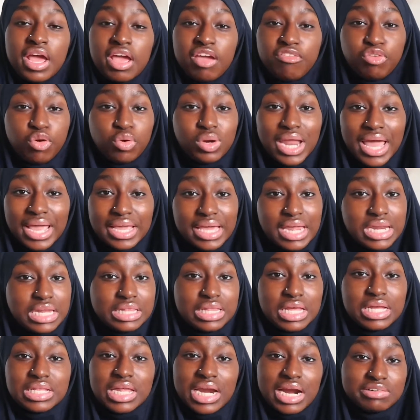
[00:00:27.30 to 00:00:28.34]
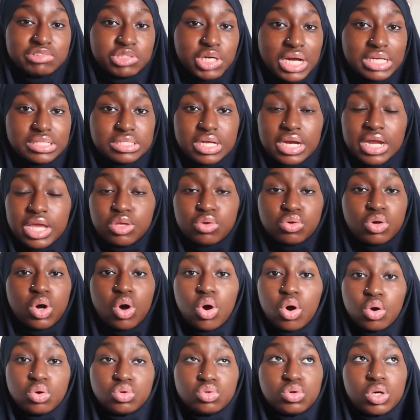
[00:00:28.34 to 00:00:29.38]
if you like anything that i tried today you can
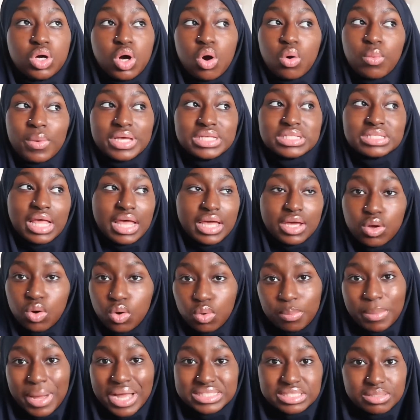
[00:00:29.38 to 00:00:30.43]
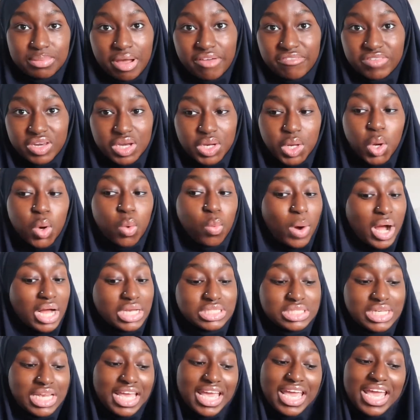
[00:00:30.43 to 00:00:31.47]
oh you can always like go back to my video
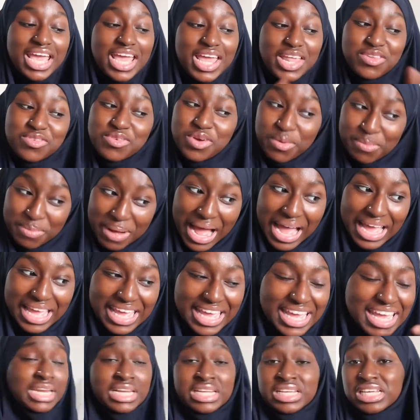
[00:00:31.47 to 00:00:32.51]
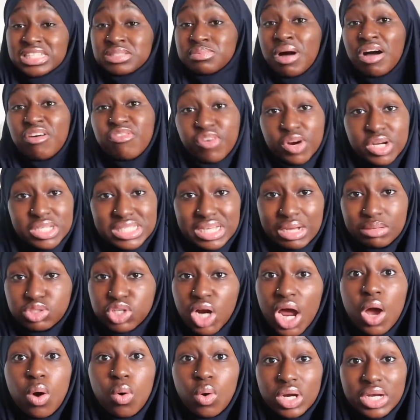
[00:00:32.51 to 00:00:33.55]
watch it and you can buy it it's my first time
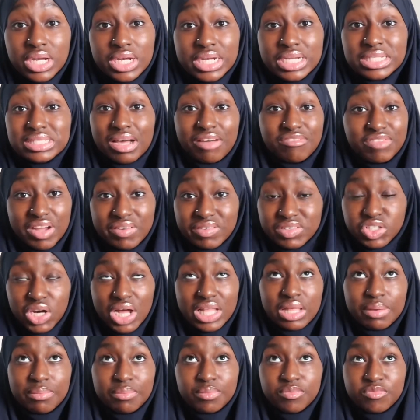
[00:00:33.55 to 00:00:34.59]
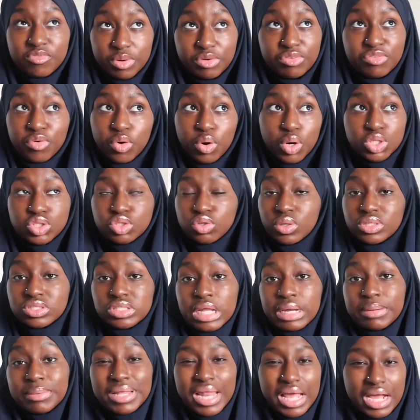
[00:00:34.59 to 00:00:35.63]
trying all of these i've never tried them before so it's
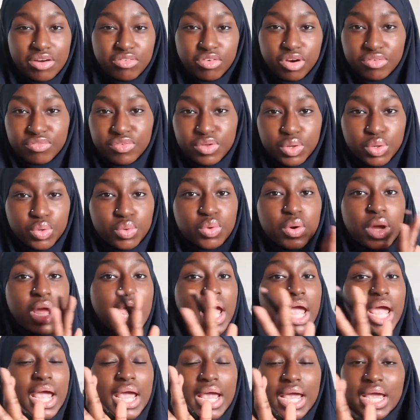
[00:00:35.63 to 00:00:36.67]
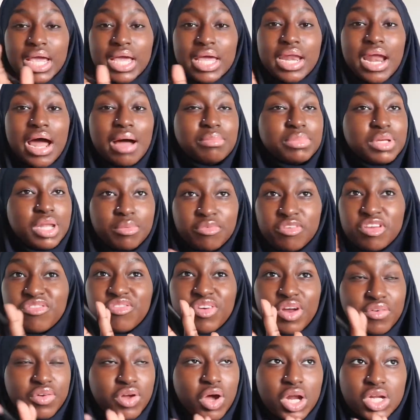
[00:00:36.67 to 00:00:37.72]
gonna be like a review and i'm gonna be
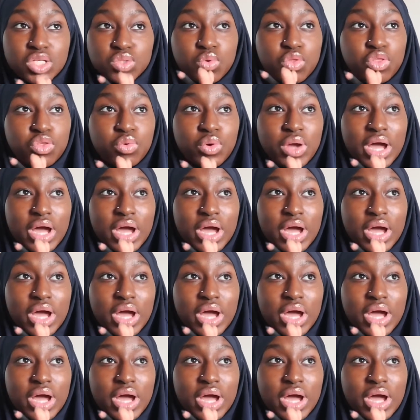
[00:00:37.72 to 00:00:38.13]
very honest with you